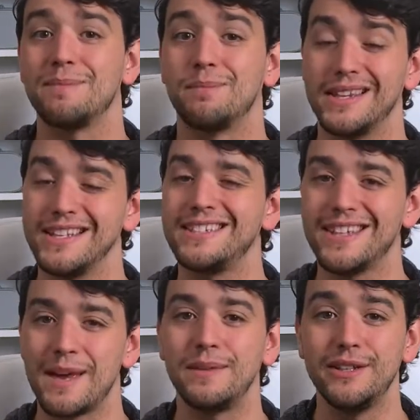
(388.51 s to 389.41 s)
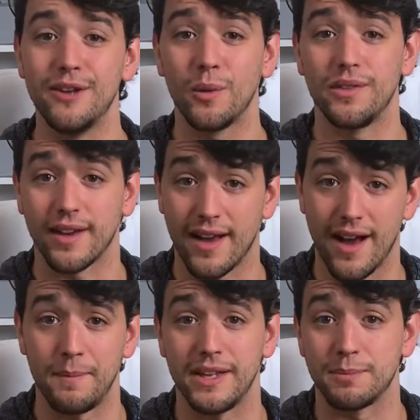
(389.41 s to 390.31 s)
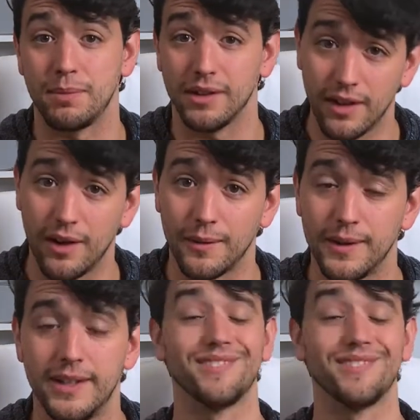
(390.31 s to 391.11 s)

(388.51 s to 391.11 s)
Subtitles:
please let me know in the comments below.